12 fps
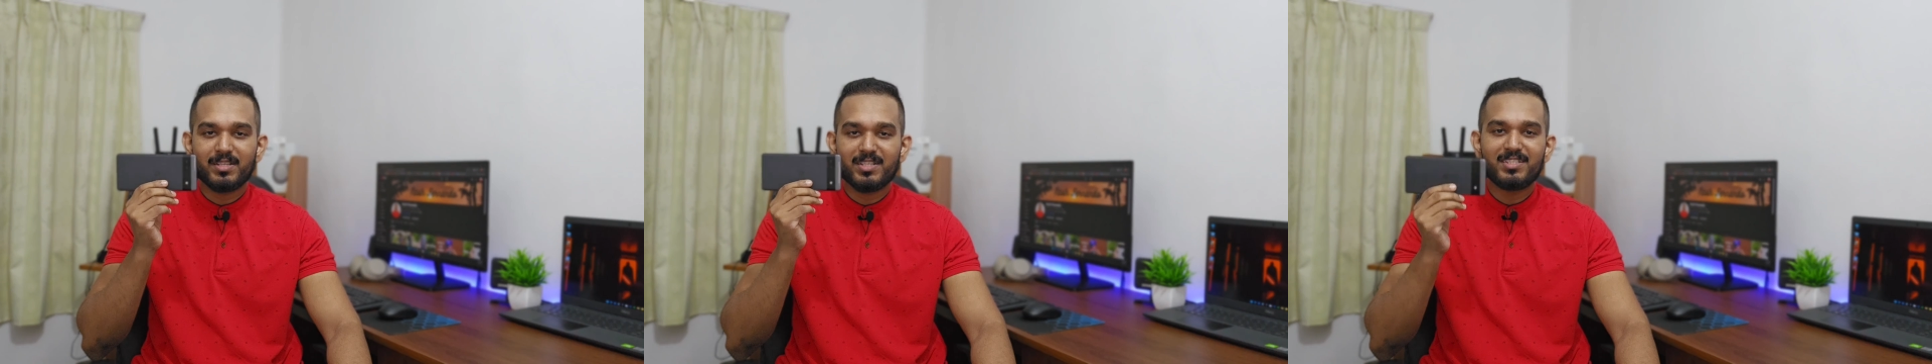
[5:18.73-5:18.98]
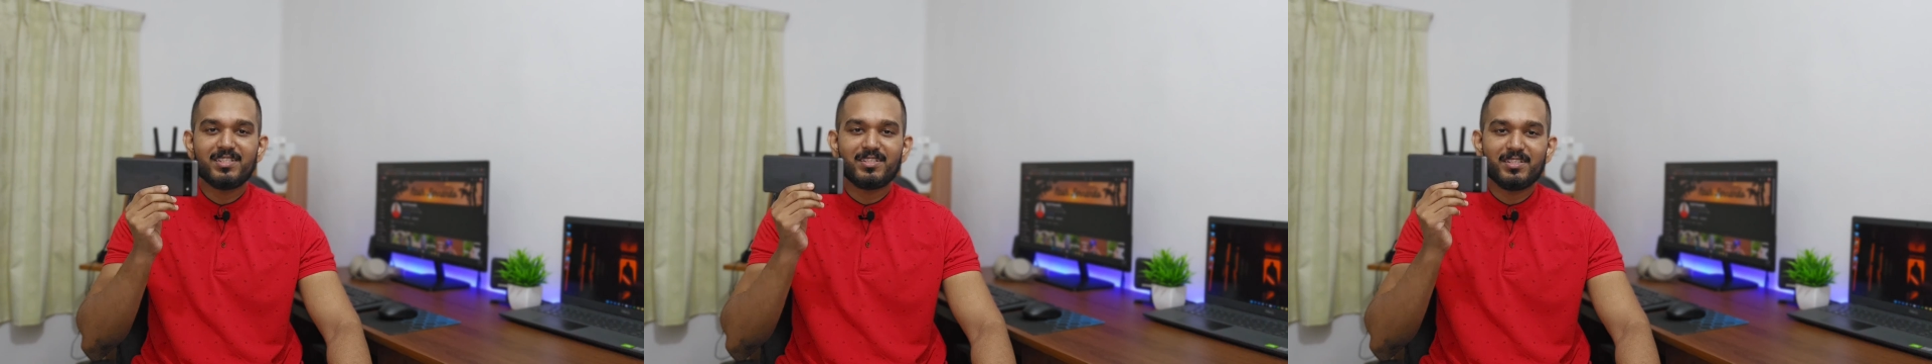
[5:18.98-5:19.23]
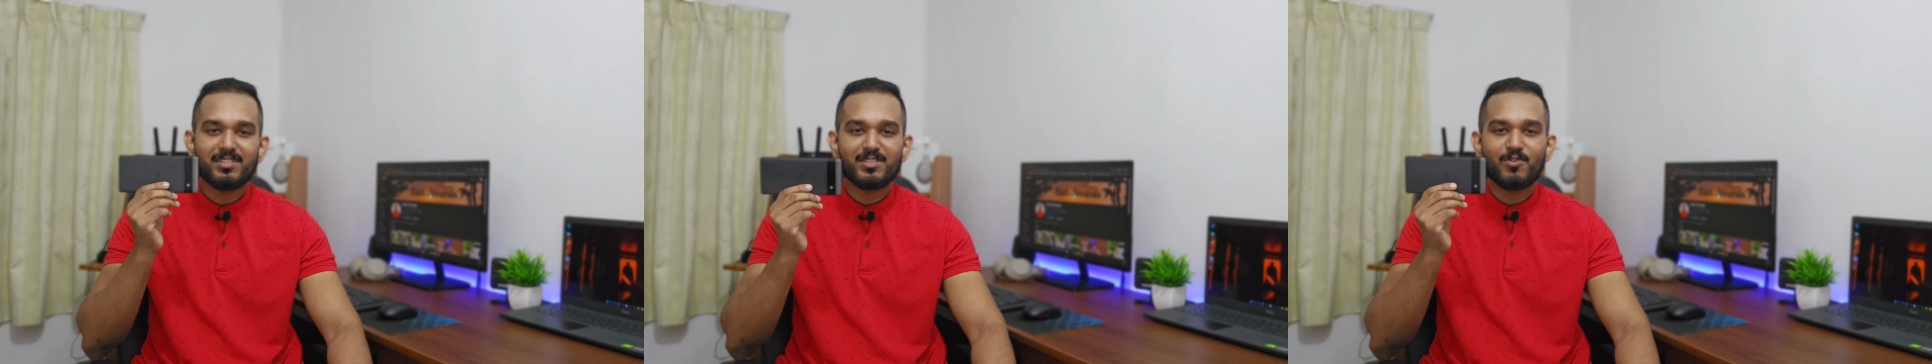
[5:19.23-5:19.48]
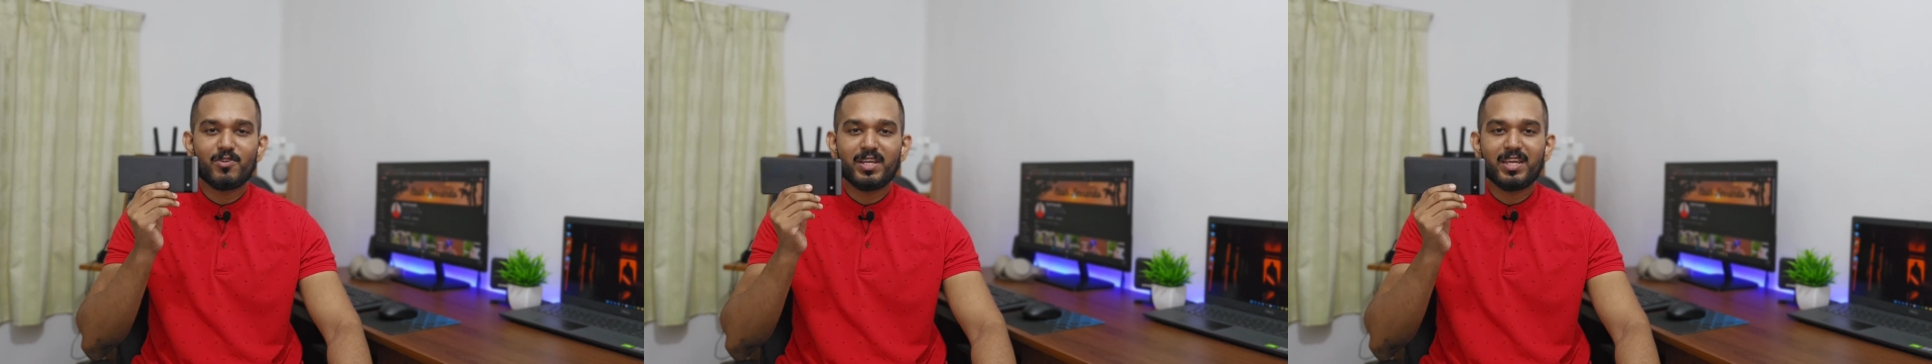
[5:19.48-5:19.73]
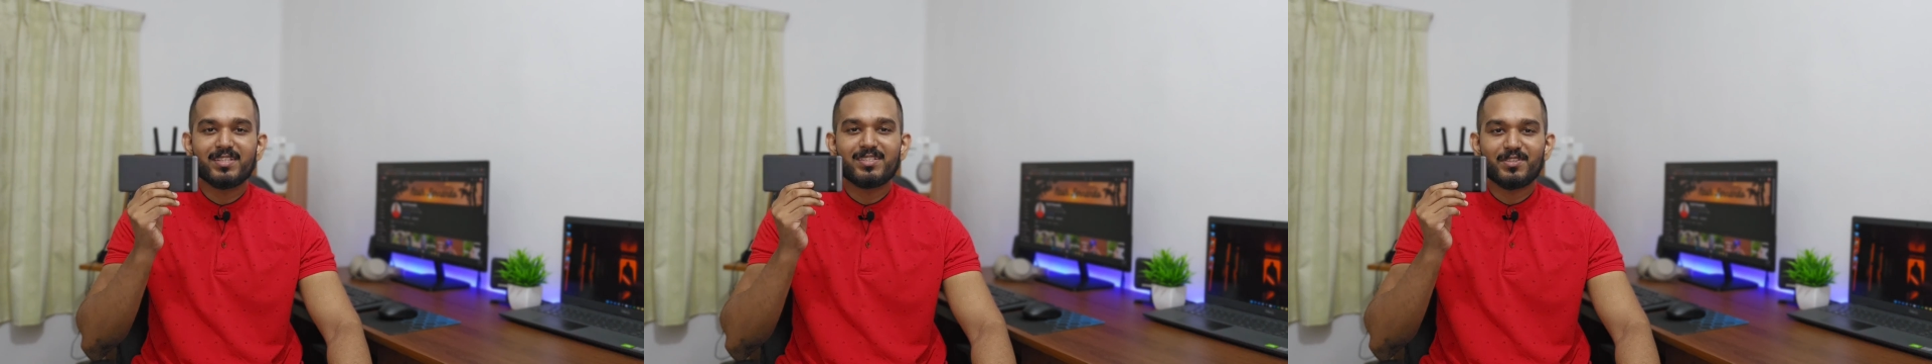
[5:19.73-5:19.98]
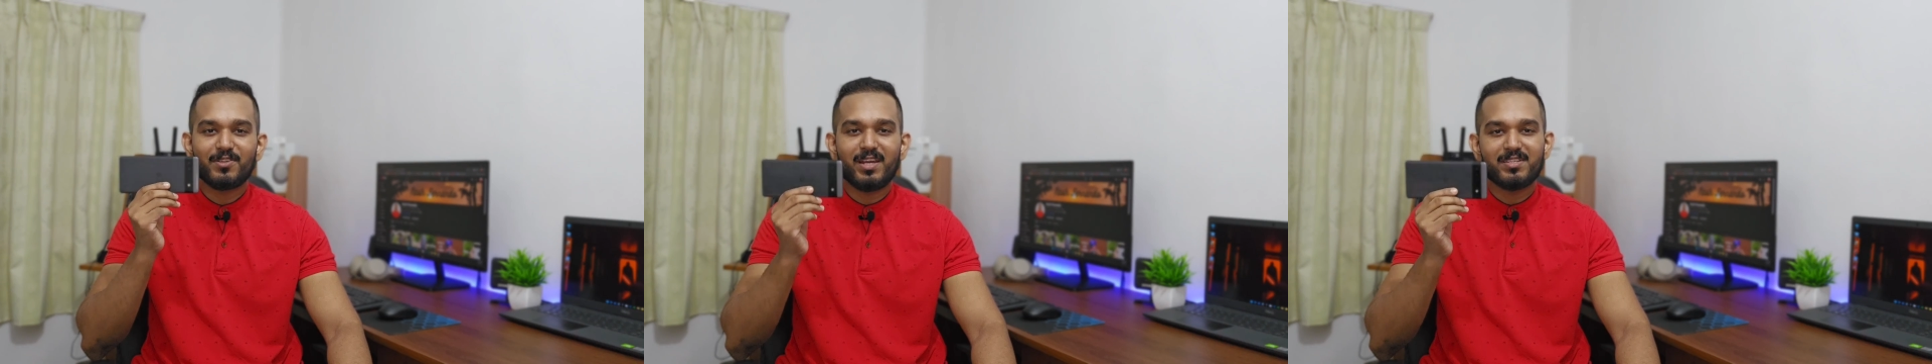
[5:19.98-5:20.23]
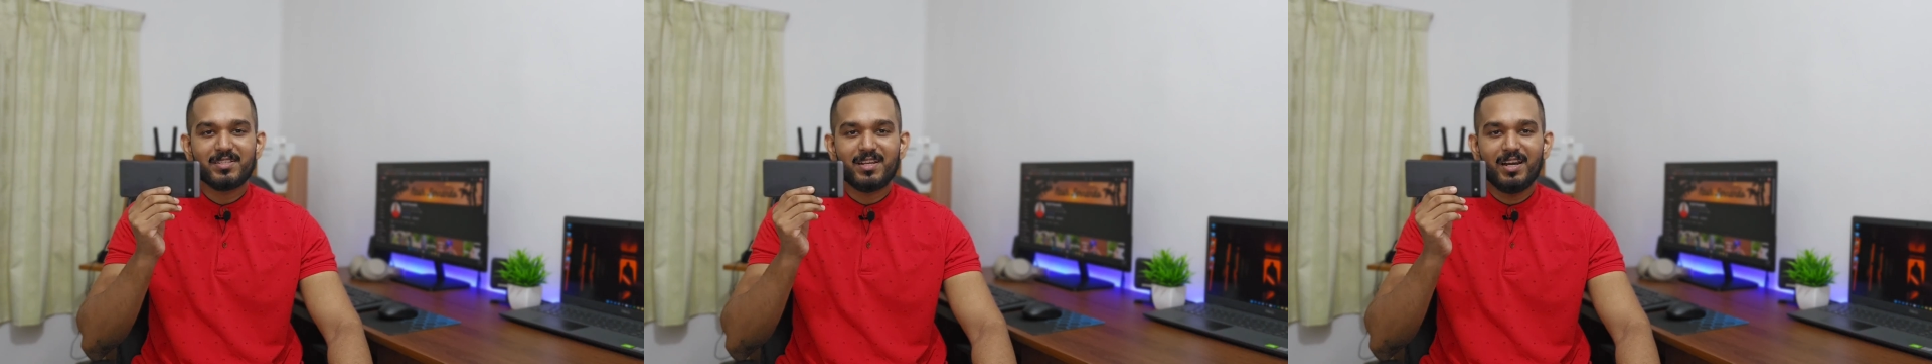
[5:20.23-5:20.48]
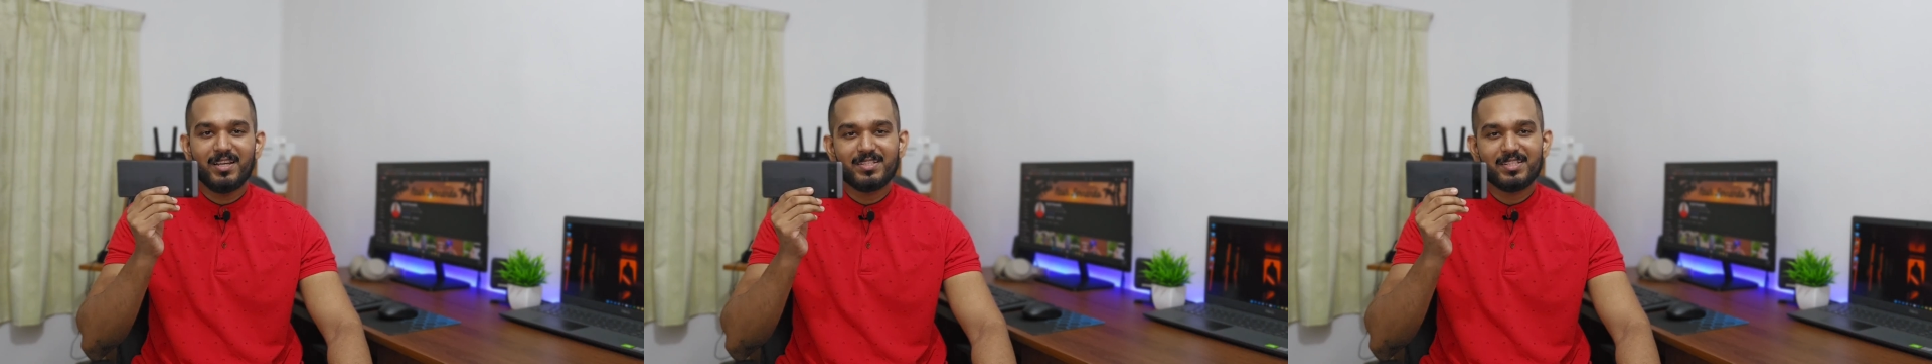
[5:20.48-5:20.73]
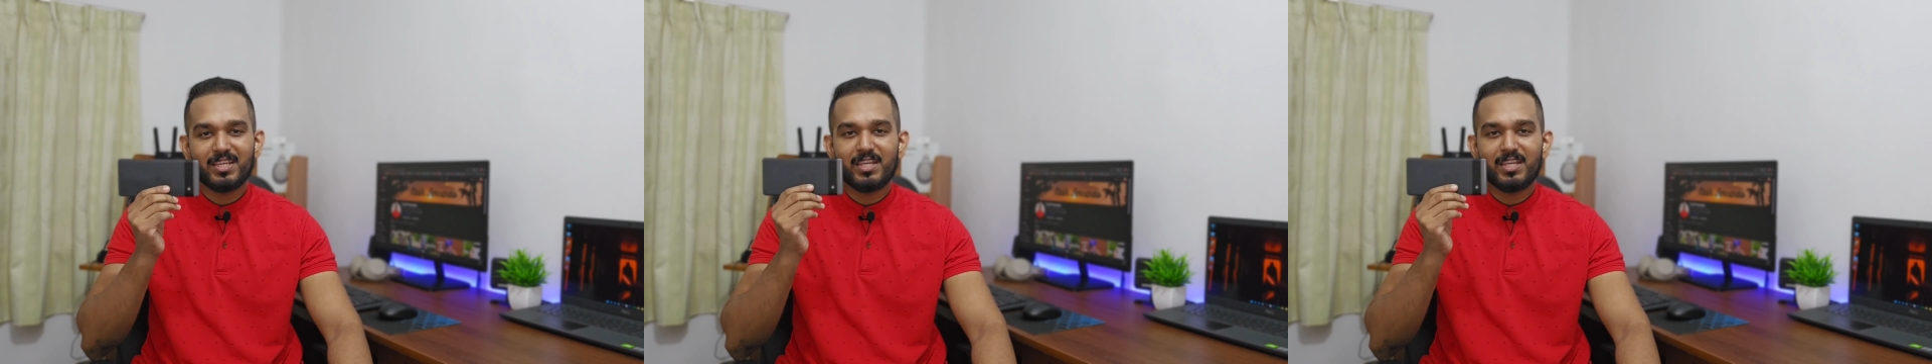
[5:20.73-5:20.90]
This is just gonna get scratched, guys.